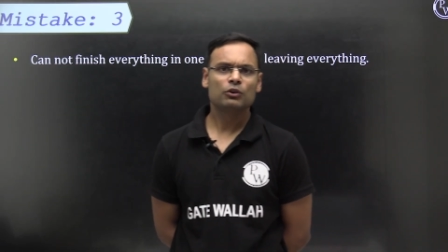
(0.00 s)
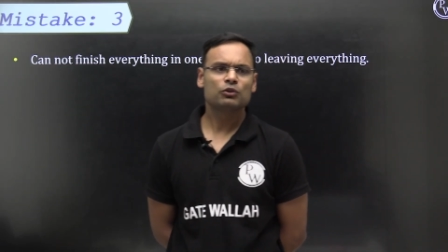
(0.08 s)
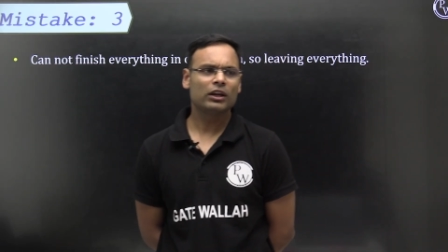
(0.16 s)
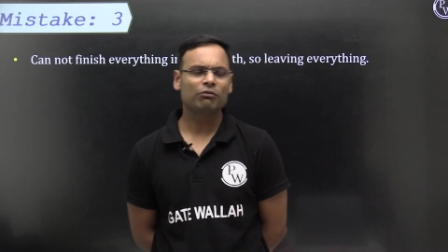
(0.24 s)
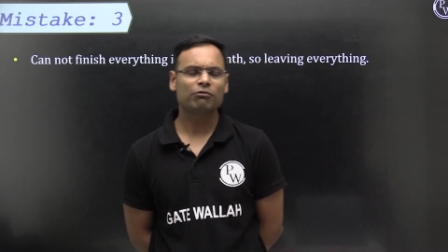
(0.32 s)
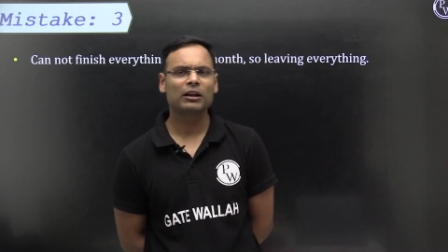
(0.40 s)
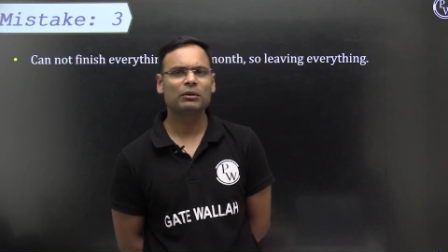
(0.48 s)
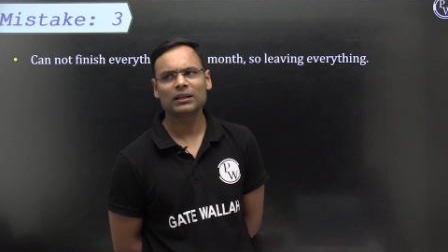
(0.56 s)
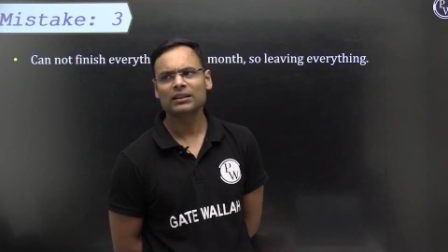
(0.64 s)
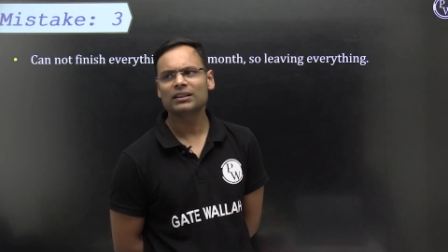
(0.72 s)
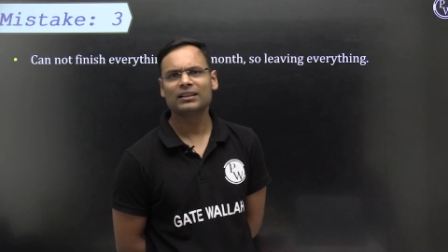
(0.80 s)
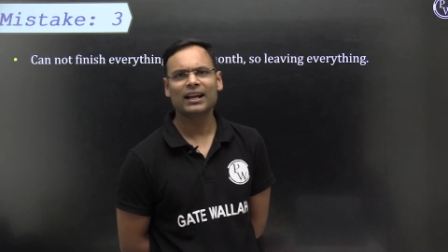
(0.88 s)
So in one
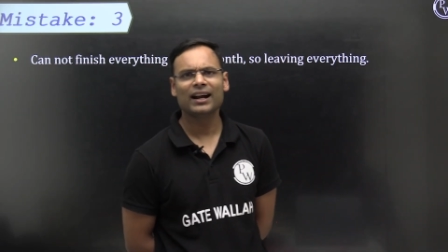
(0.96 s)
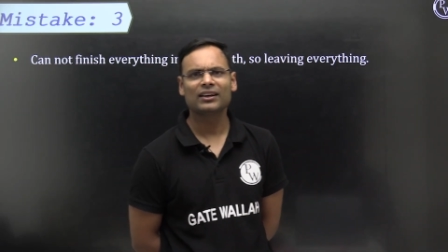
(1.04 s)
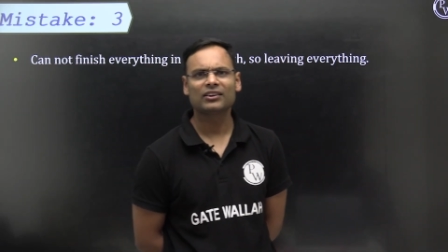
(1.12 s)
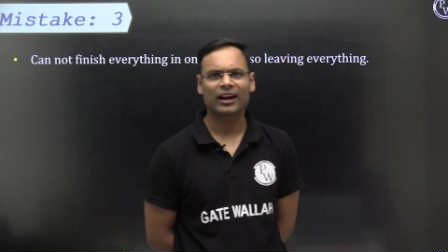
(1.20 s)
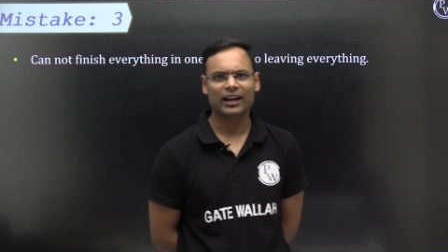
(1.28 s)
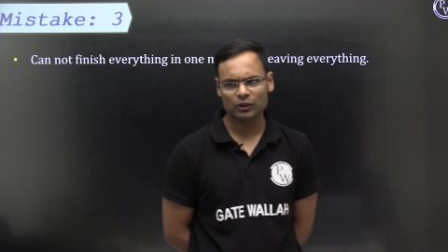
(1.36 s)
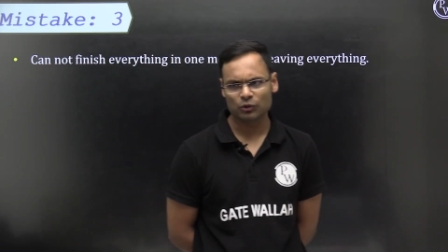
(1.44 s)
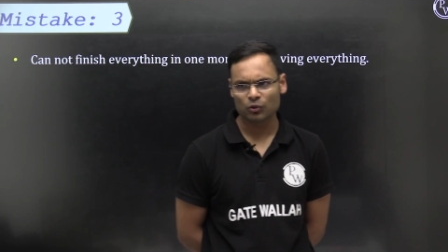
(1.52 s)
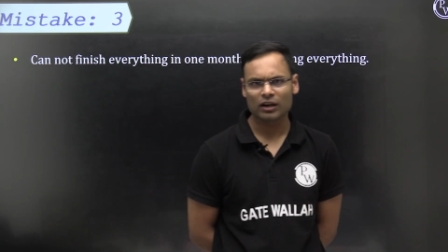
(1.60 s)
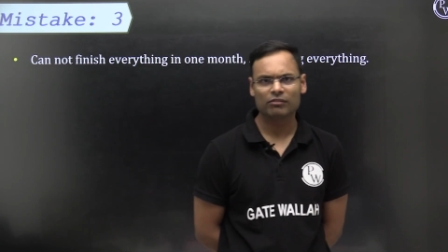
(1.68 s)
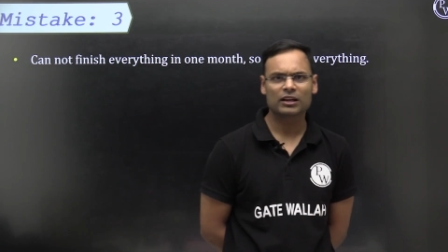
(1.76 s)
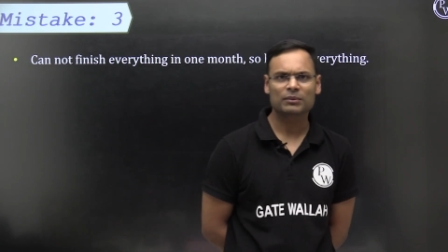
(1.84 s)
month, they are trying to
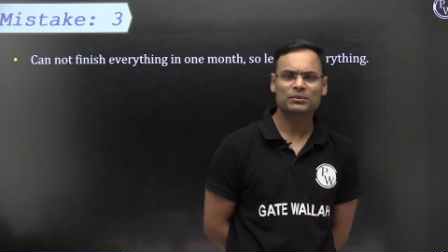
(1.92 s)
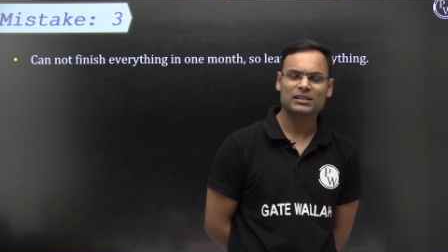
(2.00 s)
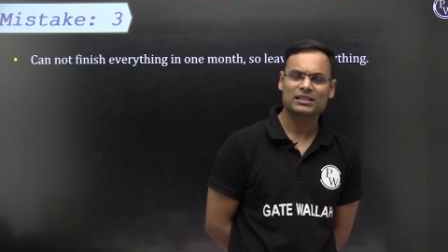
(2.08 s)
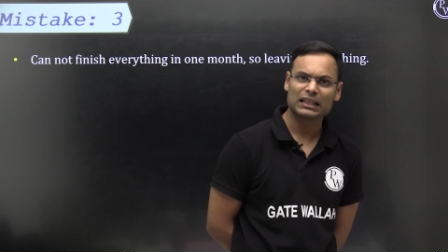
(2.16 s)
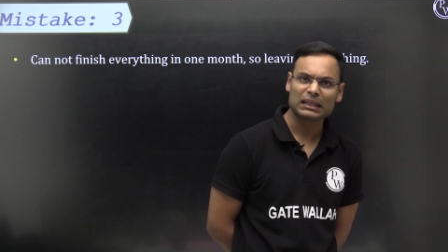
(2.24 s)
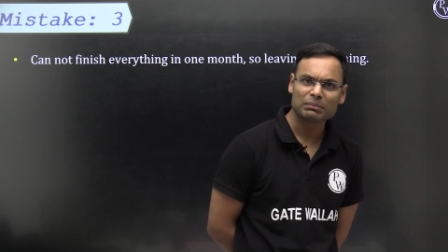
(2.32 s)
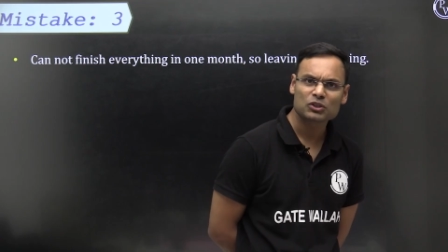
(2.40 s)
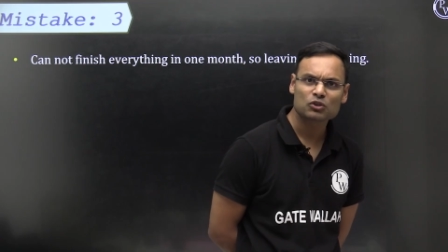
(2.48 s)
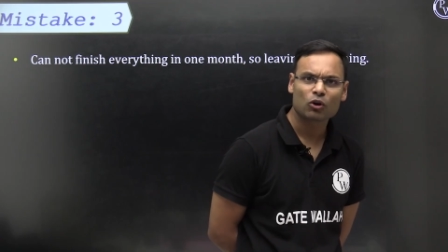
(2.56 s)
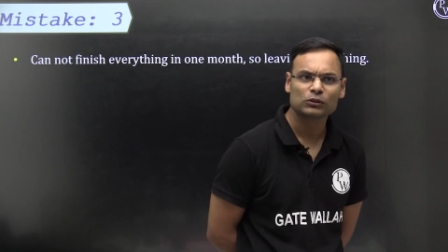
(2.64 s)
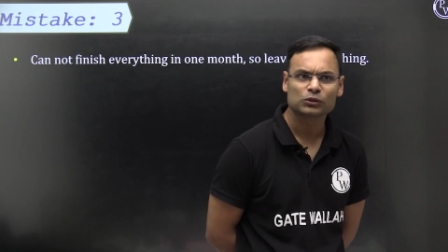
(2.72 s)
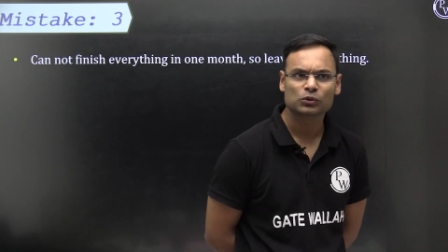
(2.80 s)
cover up the syllabus
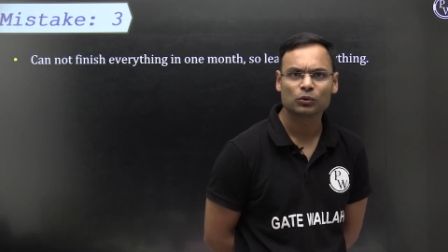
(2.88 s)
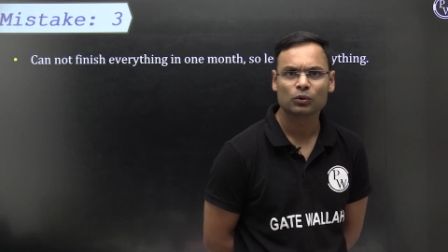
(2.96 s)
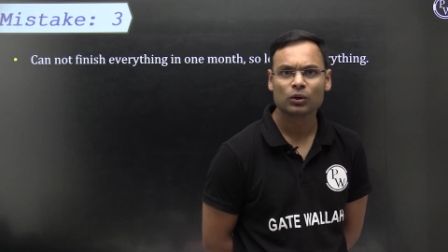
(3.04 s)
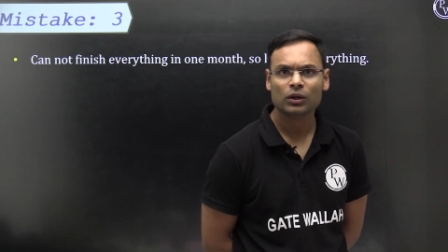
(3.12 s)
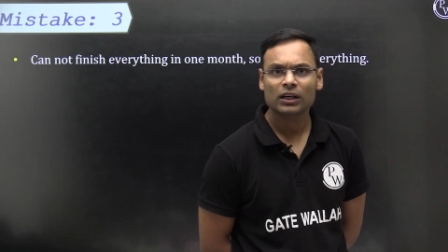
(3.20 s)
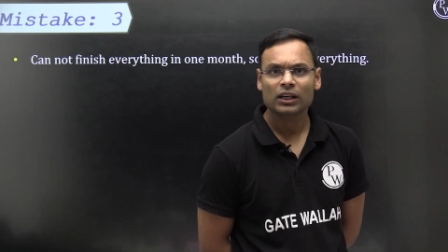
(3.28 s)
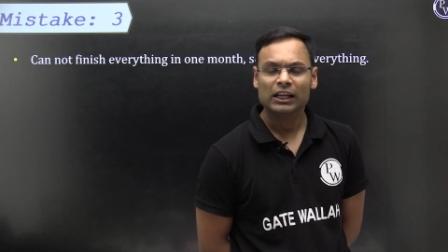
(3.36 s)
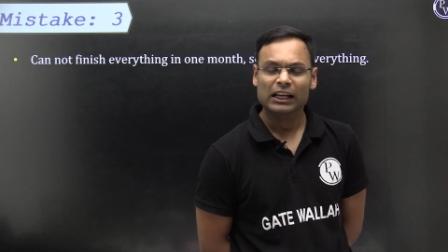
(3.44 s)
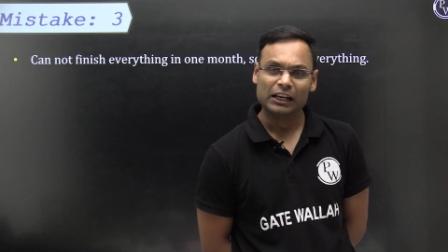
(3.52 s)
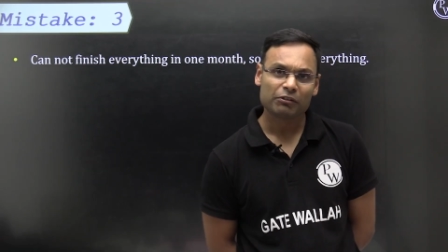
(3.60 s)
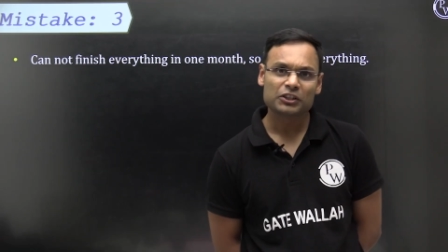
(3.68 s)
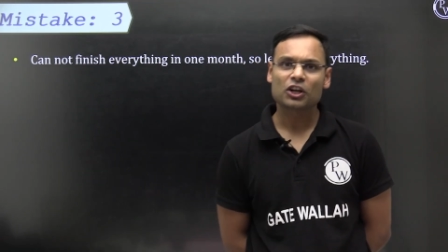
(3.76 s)
also,
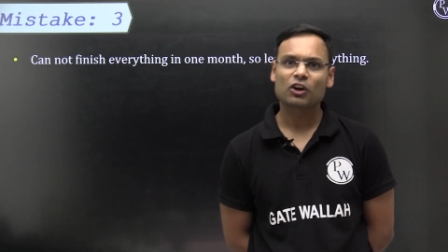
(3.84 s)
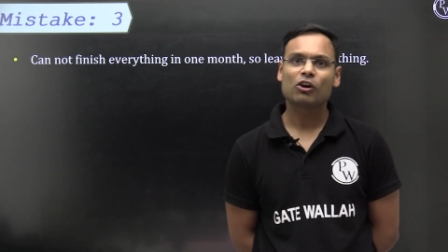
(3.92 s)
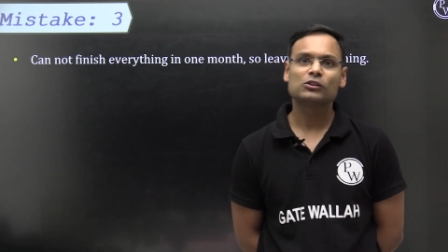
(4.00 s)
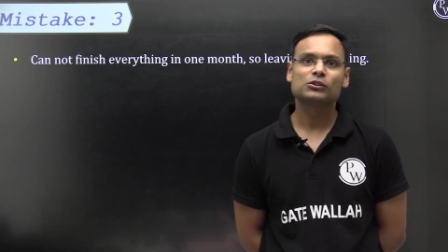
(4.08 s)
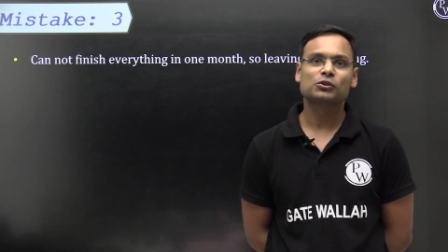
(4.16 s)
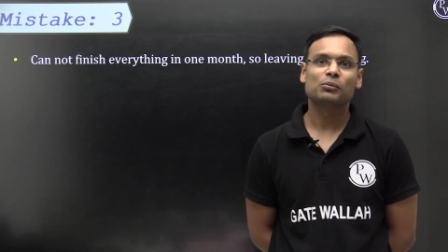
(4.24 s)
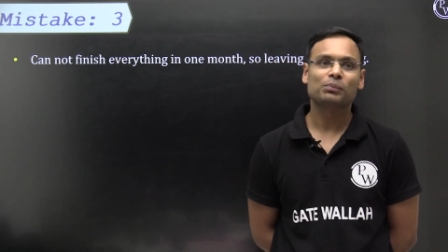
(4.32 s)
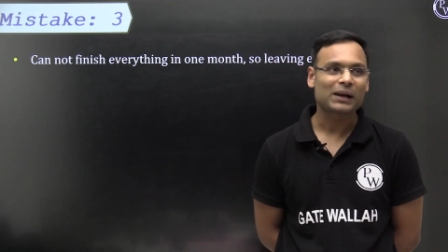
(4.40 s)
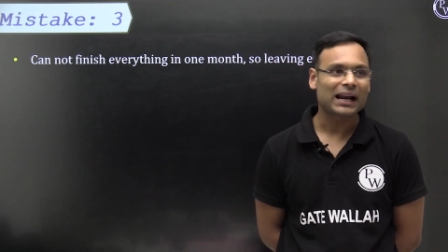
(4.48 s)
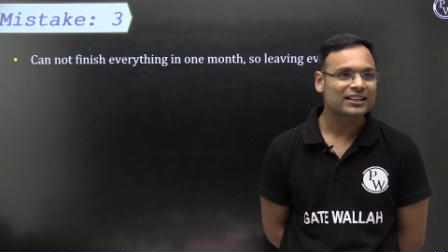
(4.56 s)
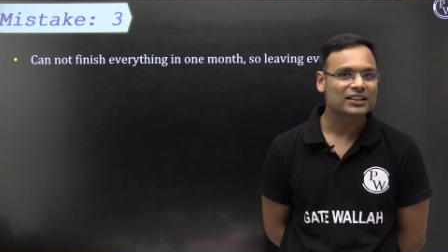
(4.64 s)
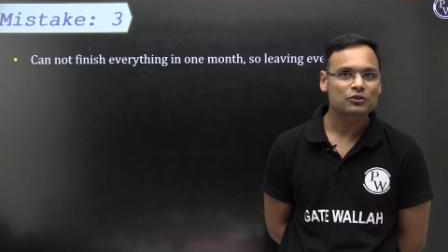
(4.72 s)
revision also,
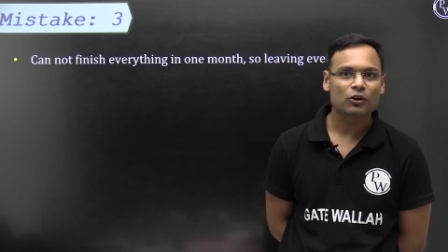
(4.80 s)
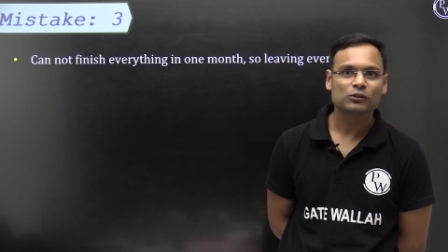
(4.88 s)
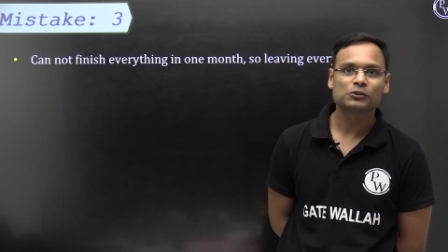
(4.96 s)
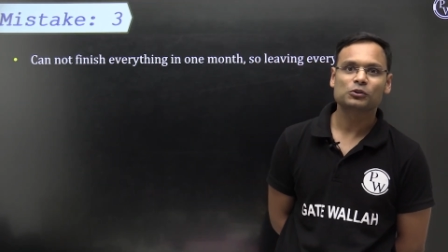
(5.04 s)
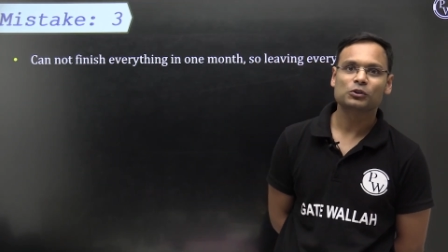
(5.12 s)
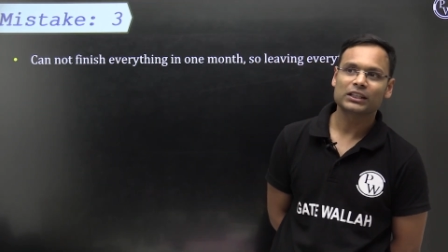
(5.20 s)
practice also,